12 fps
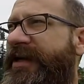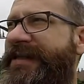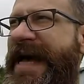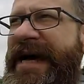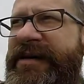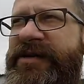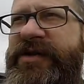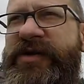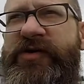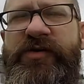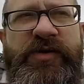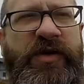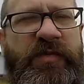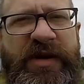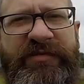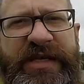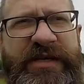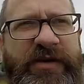tags to use on my
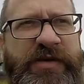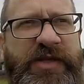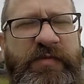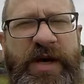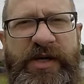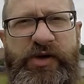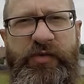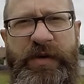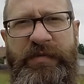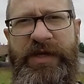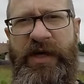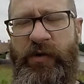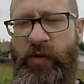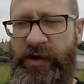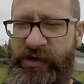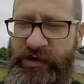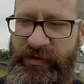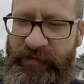videos to make sure people are going to
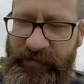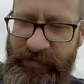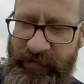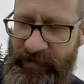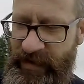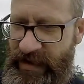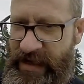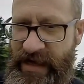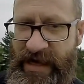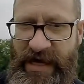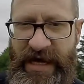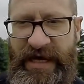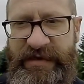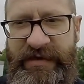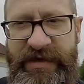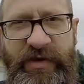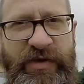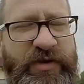watch them. And to
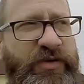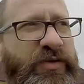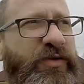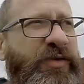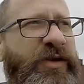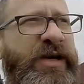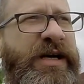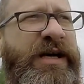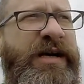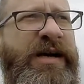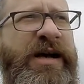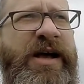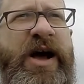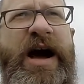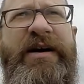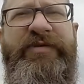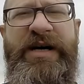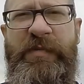tell you the truth, I
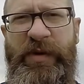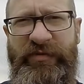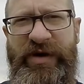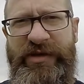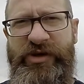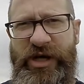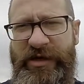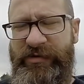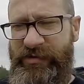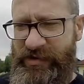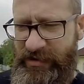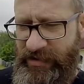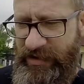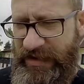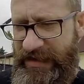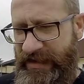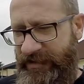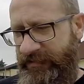have a couple of other channels
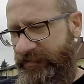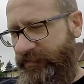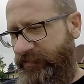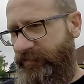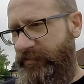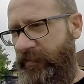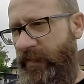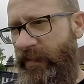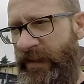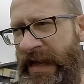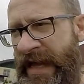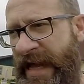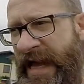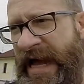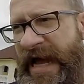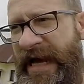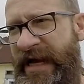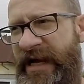online,
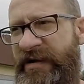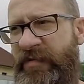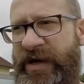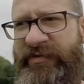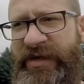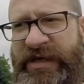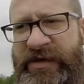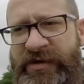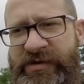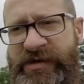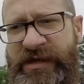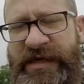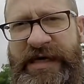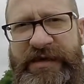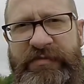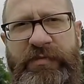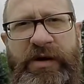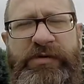and my videos that get
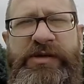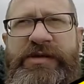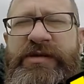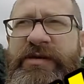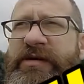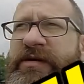the most